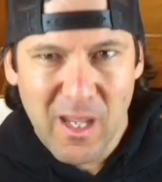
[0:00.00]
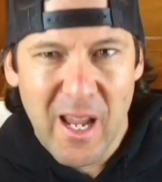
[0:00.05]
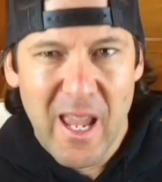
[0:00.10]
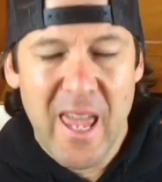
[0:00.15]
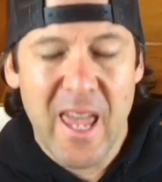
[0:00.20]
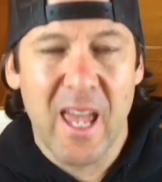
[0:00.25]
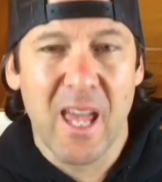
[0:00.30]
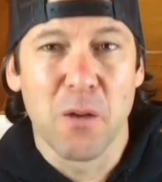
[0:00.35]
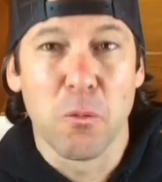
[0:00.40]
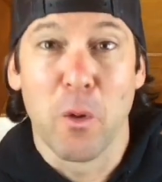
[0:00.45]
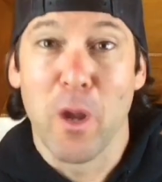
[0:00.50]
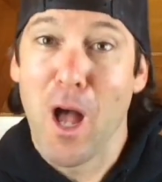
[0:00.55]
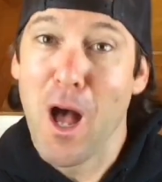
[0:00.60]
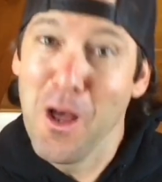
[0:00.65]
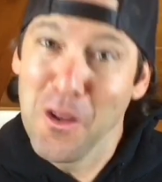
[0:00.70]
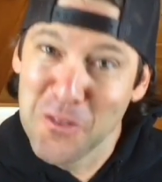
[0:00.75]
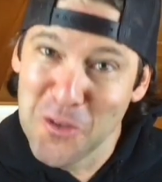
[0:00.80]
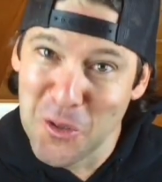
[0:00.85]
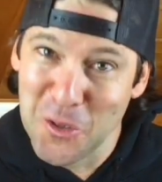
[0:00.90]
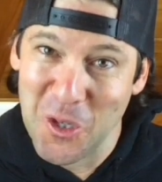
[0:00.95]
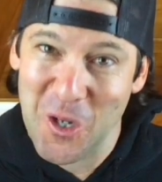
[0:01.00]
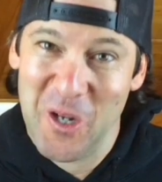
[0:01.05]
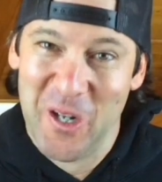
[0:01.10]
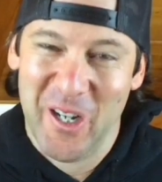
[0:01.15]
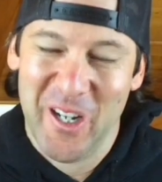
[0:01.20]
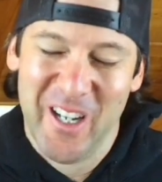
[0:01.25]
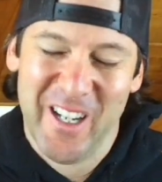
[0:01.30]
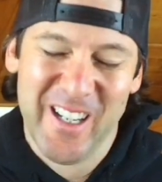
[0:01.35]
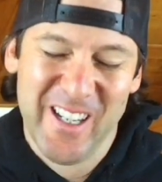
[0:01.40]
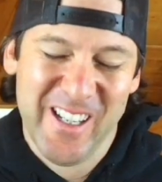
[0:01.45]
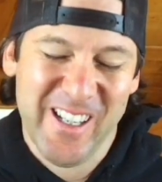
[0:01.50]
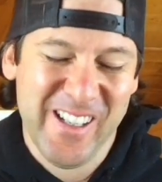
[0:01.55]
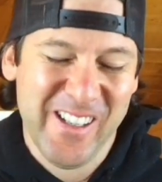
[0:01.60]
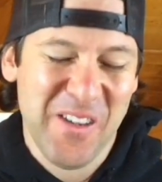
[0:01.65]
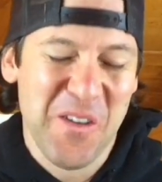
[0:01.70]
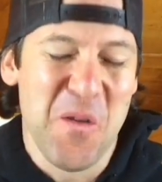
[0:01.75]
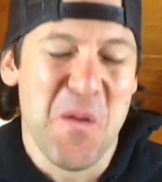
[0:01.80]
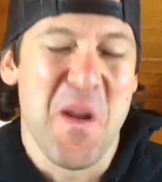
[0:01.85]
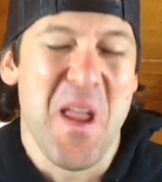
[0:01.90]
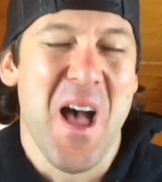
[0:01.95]
And we also
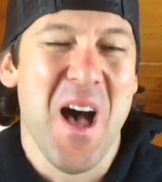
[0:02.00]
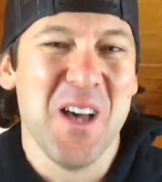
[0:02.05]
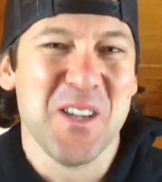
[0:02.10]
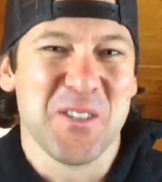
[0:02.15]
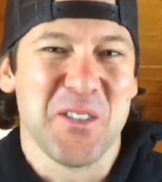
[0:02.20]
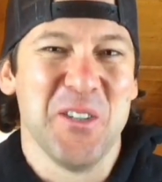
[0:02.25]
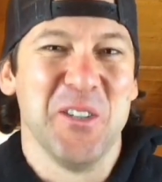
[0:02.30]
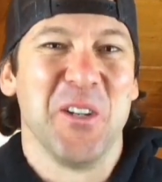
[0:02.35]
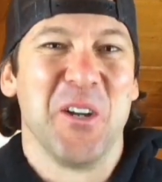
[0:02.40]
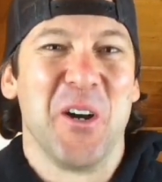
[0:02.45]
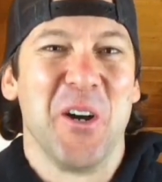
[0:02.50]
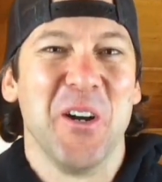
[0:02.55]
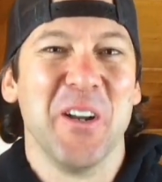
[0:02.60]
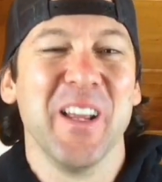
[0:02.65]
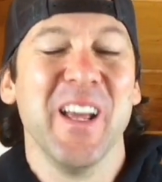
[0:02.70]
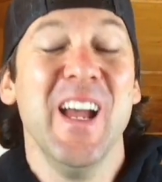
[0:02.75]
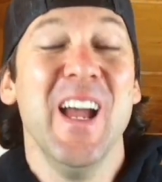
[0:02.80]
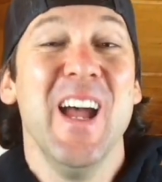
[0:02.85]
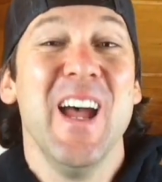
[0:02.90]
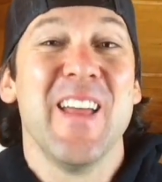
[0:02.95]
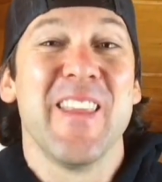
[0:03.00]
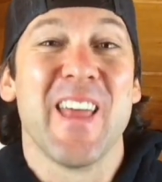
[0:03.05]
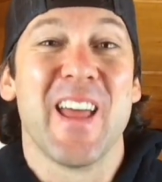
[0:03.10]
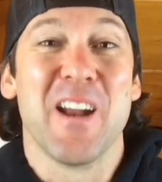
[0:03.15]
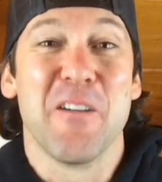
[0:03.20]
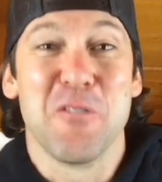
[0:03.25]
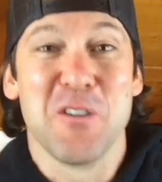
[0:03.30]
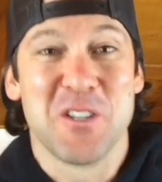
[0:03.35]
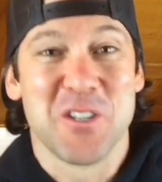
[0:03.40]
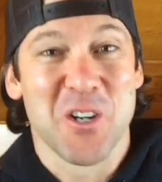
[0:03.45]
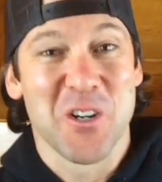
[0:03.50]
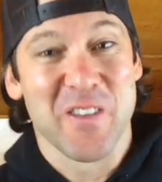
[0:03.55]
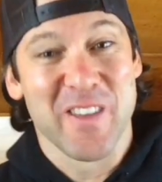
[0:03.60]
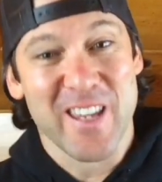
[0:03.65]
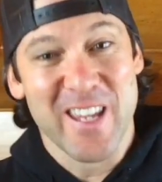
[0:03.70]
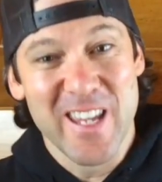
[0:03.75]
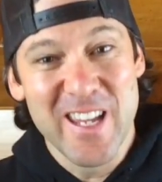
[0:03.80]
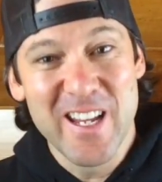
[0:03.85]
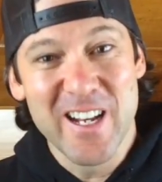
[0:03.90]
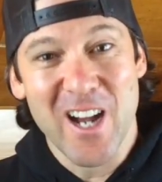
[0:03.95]
learned that if we turned the
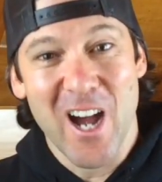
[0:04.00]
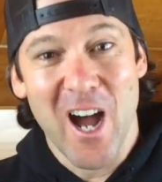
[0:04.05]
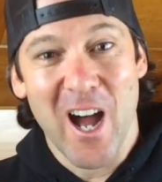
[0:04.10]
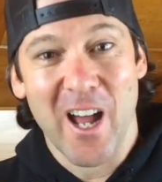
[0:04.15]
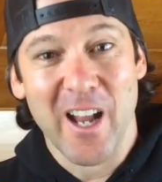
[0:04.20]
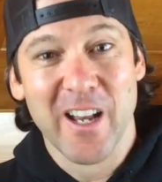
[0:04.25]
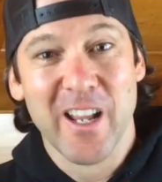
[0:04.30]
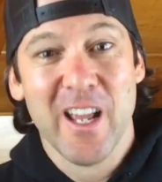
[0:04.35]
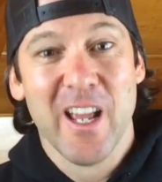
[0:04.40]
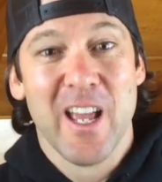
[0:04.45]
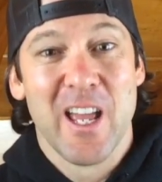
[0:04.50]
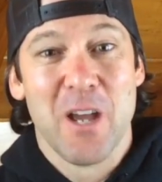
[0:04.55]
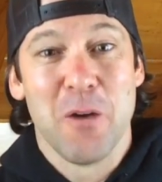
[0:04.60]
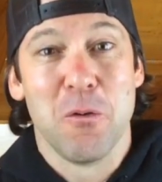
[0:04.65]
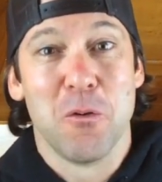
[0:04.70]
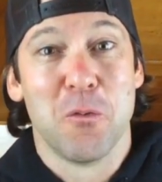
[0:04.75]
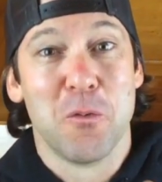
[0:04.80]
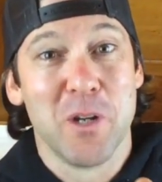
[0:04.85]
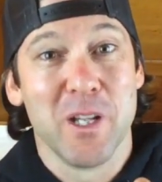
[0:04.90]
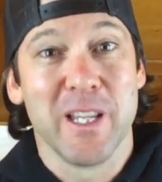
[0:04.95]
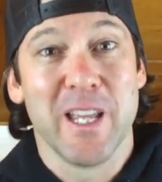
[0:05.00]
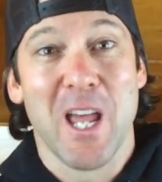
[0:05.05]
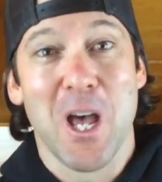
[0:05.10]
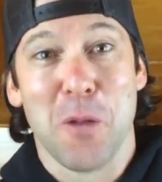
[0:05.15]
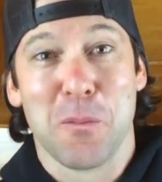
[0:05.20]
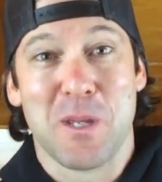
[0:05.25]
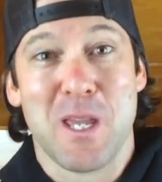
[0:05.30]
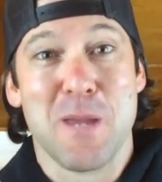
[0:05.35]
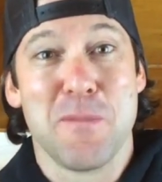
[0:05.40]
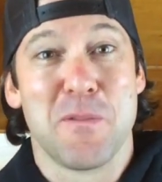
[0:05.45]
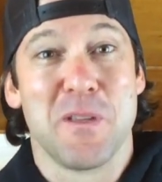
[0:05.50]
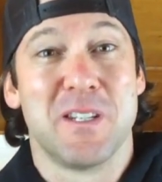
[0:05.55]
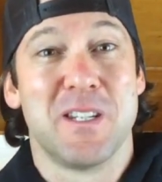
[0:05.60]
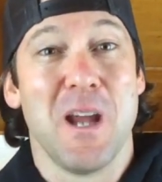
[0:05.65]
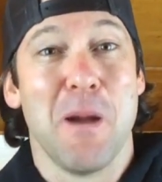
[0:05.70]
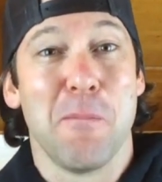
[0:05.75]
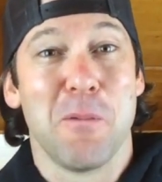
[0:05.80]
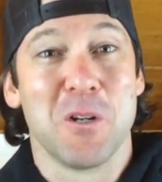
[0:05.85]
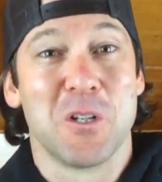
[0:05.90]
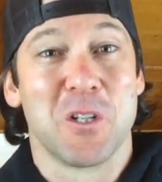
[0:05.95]
heat on, it would really help keep the
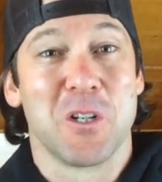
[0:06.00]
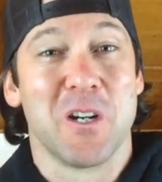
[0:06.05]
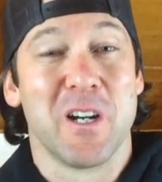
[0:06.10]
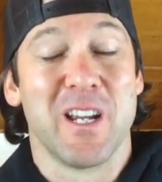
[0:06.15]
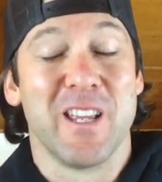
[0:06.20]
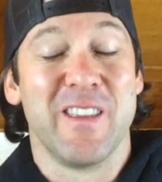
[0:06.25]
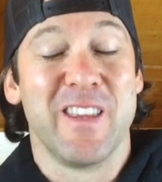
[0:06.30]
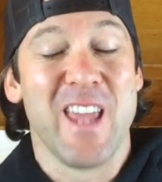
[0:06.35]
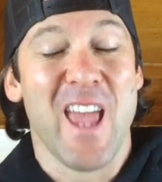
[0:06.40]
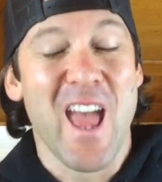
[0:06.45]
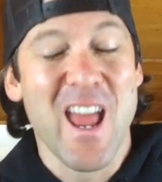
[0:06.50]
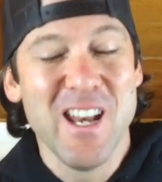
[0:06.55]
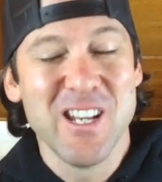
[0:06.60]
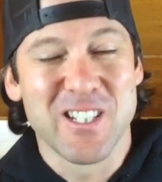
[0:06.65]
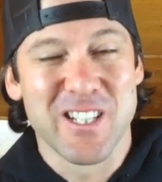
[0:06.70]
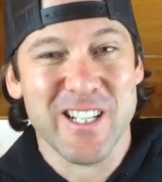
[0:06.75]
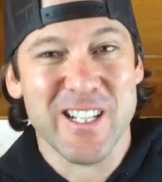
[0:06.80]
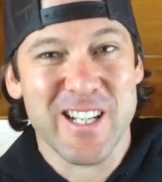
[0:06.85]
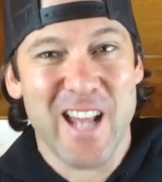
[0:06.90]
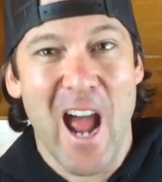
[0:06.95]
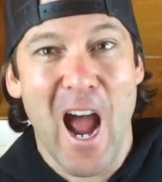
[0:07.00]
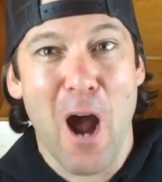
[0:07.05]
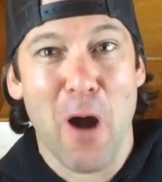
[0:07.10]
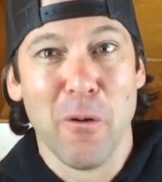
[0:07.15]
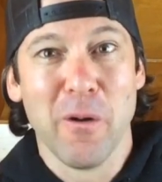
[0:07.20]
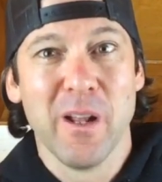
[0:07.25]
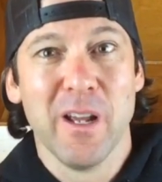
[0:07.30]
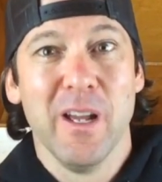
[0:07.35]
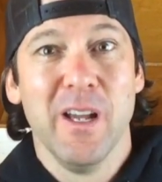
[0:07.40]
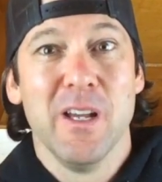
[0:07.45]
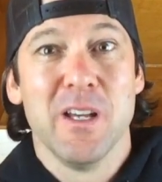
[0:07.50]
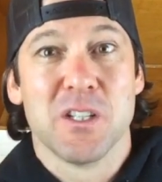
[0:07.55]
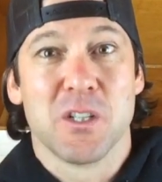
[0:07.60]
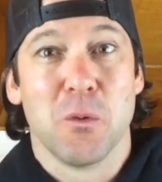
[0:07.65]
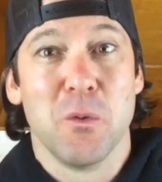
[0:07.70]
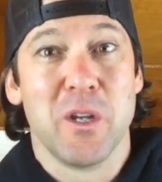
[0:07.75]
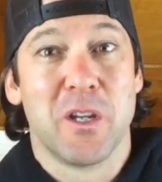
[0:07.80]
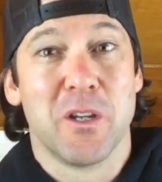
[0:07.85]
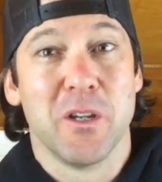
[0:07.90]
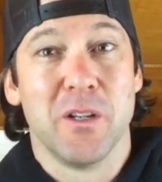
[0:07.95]
temperature in the engine down. So
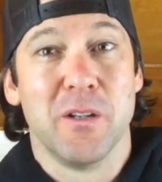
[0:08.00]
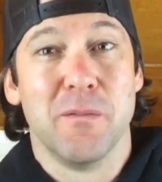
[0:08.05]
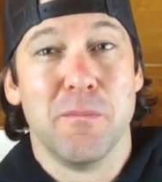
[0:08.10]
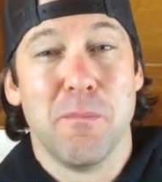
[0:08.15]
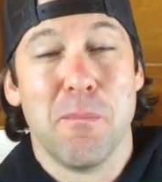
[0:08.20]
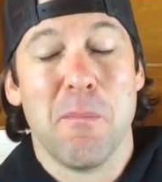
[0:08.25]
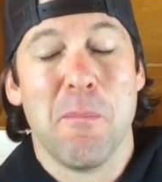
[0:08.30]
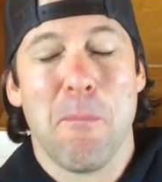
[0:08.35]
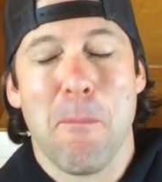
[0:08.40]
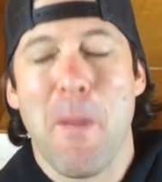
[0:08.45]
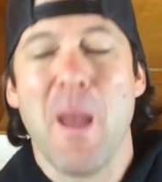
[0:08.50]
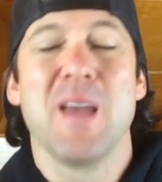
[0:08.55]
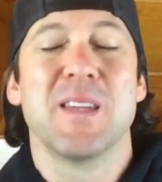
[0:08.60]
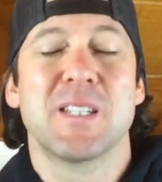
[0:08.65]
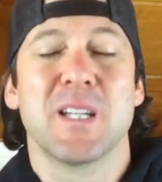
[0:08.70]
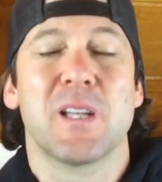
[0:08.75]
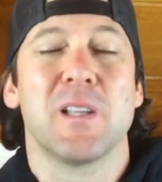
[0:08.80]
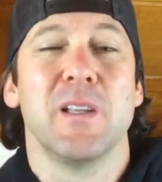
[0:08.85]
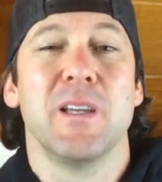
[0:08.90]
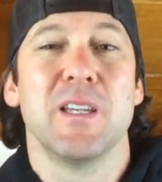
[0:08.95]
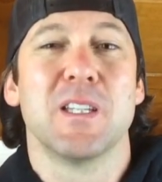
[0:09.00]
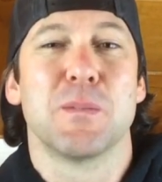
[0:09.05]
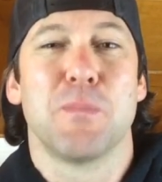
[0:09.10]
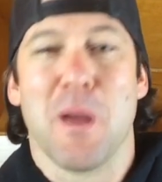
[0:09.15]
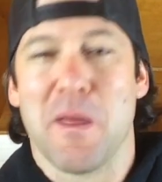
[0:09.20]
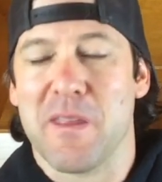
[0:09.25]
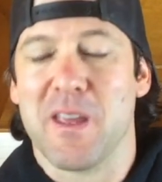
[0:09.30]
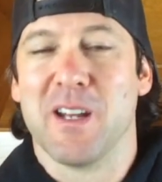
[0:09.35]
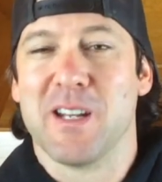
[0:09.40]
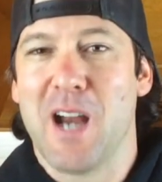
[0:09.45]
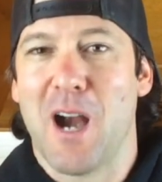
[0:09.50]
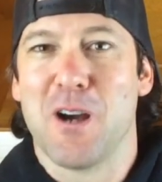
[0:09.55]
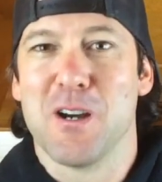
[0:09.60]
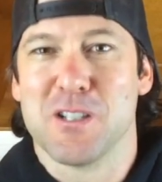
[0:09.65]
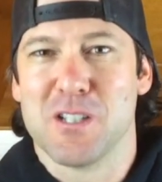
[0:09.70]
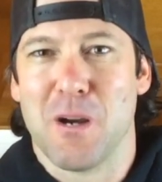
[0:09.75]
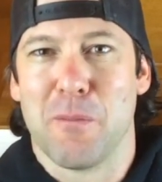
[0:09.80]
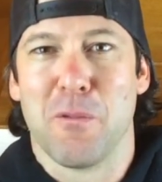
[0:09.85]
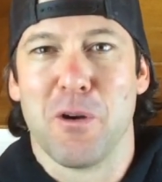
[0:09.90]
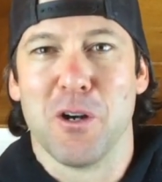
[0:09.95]
we could basically spend the entire
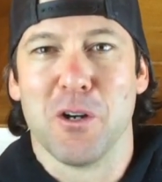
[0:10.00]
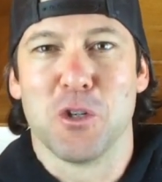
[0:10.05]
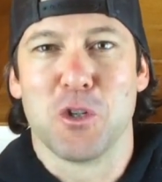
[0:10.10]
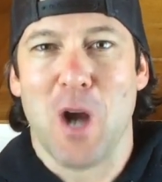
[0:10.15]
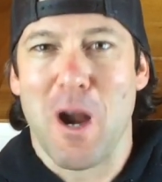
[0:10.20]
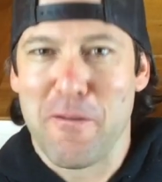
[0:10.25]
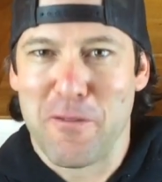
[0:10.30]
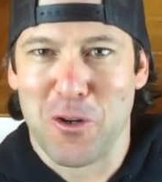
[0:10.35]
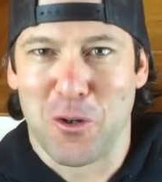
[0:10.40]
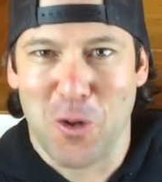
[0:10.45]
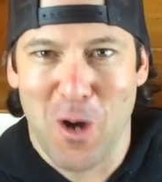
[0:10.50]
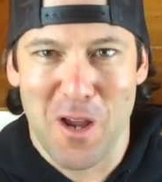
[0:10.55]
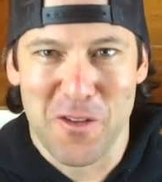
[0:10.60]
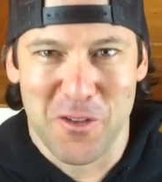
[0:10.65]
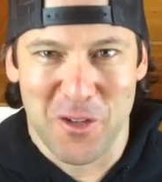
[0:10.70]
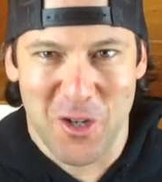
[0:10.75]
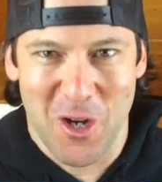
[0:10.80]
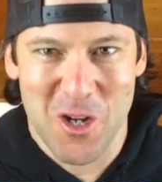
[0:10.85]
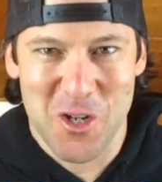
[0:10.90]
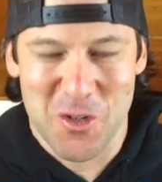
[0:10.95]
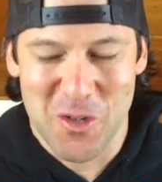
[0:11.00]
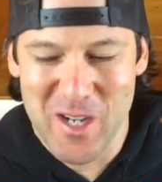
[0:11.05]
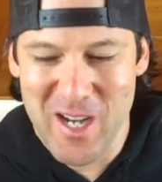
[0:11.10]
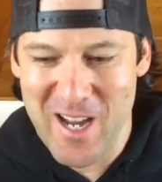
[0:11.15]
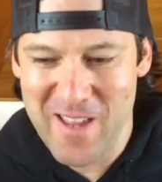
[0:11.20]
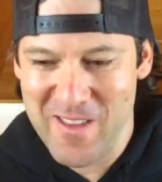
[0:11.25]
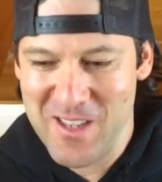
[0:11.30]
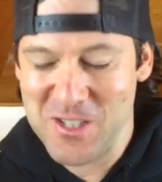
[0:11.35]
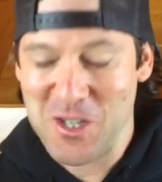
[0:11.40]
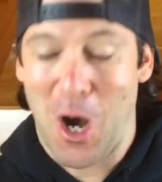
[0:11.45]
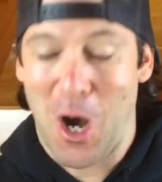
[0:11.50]
summer driving across the country in this